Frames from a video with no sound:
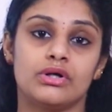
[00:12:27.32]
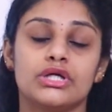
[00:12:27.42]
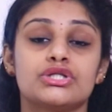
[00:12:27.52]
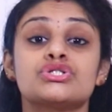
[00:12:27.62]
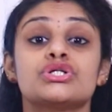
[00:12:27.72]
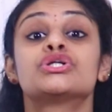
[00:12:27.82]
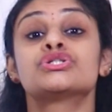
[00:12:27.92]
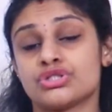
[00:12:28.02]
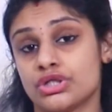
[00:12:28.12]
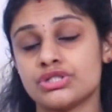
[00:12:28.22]

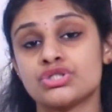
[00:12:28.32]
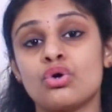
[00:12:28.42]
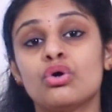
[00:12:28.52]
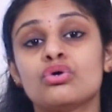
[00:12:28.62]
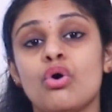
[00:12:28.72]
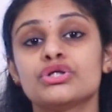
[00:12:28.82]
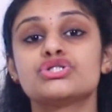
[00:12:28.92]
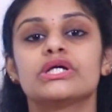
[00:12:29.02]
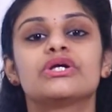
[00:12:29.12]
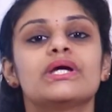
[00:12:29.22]
it is not going
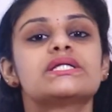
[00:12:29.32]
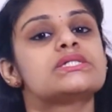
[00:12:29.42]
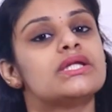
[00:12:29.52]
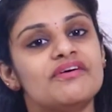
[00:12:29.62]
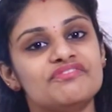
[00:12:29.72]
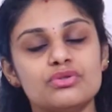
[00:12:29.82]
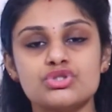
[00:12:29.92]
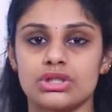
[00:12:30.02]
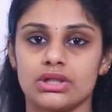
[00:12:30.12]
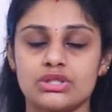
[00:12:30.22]
to liquidate in your
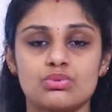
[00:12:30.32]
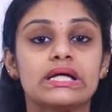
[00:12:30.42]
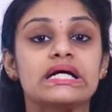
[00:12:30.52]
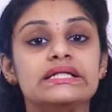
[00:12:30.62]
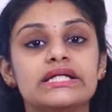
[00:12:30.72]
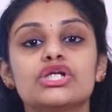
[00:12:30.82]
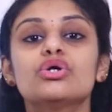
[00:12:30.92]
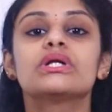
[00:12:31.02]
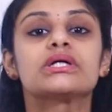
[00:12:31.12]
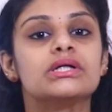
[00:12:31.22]
future. It will
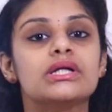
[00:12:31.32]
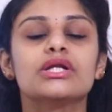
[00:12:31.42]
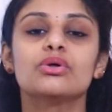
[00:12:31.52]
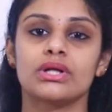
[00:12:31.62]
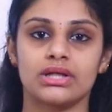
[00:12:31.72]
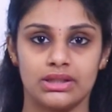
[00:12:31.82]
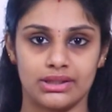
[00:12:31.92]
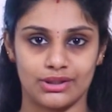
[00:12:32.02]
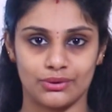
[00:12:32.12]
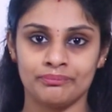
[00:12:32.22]
continue and continue and
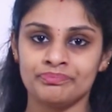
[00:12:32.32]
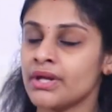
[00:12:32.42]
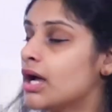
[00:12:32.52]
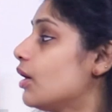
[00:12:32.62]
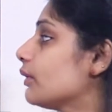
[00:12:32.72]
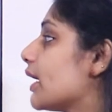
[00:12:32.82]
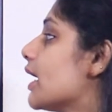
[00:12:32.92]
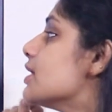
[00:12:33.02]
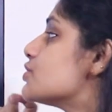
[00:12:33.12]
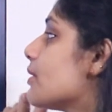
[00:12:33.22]
continue.
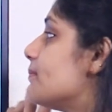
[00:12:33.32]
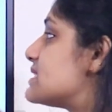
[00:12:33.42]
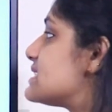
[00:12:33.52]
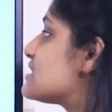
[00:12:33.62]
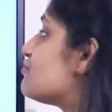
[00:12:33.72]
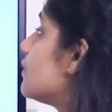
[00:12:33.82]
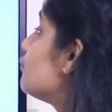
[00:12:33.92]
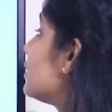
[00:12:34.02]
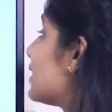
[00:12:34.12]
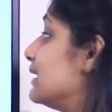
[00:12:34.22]
Okay, so a business
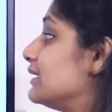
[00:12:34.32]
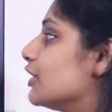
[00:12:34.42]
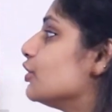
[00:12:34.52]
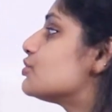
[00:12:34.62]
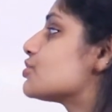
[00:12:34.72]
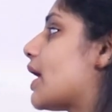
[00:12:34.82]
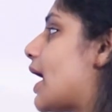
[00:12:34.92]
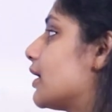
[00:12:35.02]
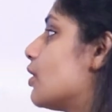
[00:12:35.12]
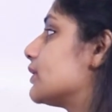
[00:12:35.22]
firm would continue to
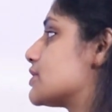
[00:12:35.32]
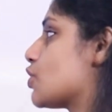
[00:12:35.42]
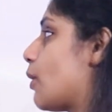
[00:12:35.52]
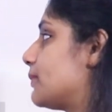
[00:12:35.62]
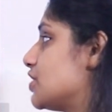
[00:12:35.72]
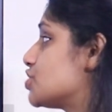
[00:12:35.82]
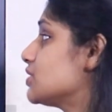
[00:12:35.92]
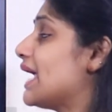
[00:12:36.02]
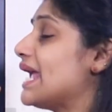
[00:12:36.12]
carry out its operation